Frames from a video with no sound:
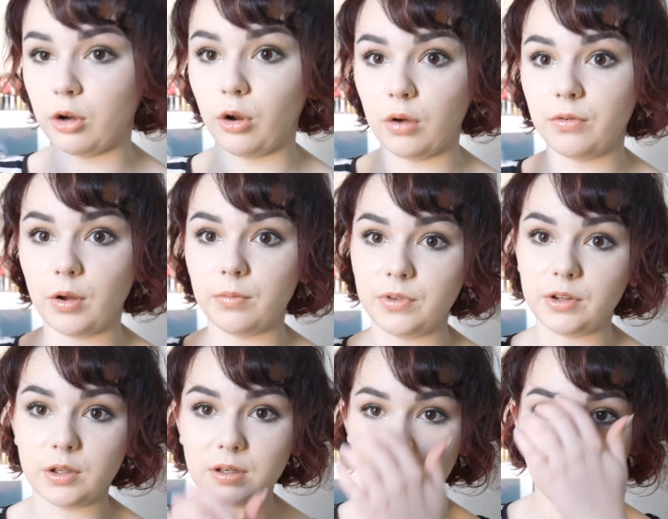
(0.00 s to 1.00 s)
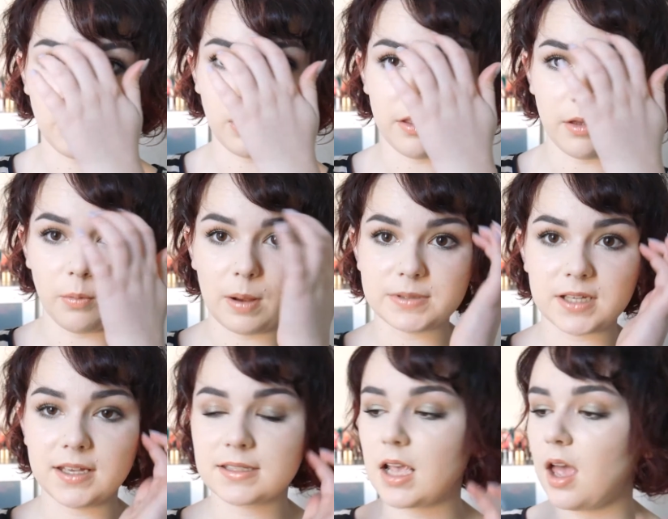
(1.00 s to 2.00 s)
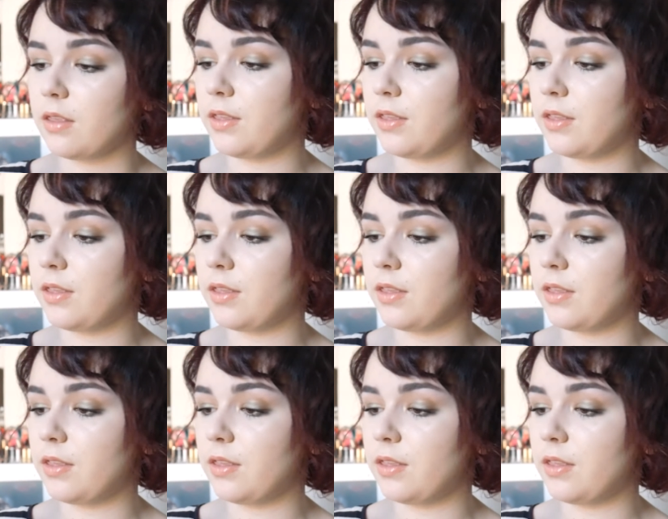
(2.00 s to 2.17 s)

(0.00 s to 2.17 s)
on offer on Feel Unique or other websites